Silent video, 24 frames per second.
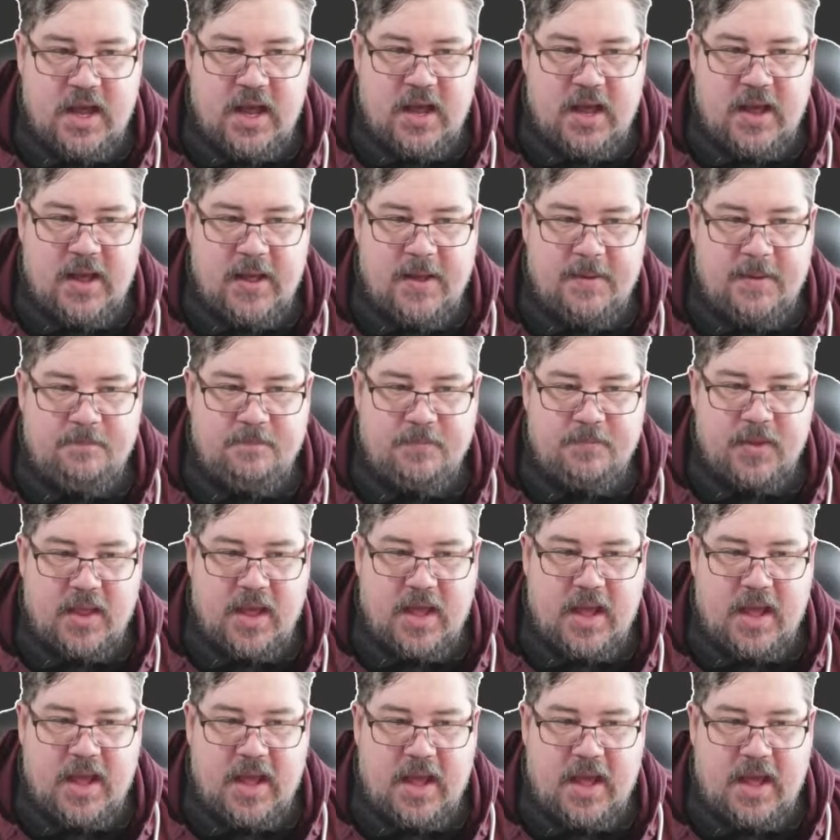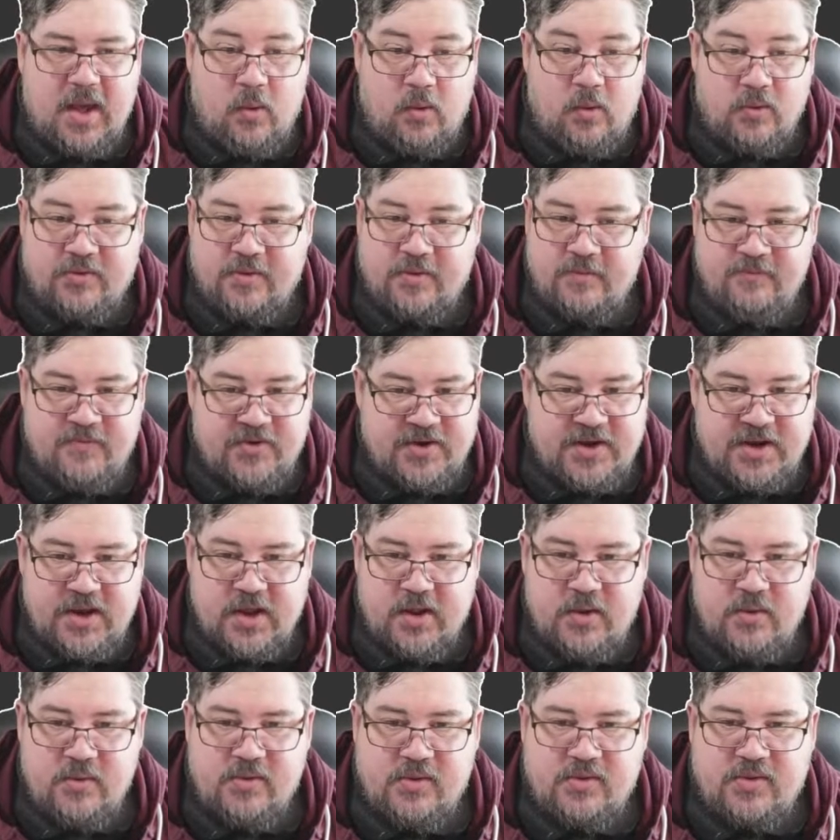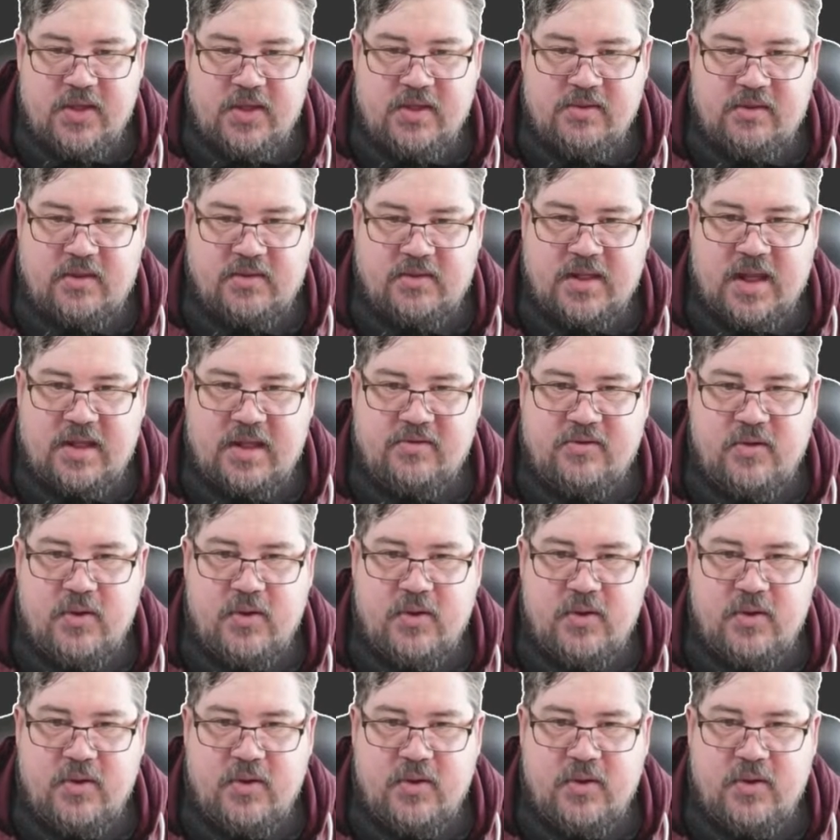or some videos, things like that.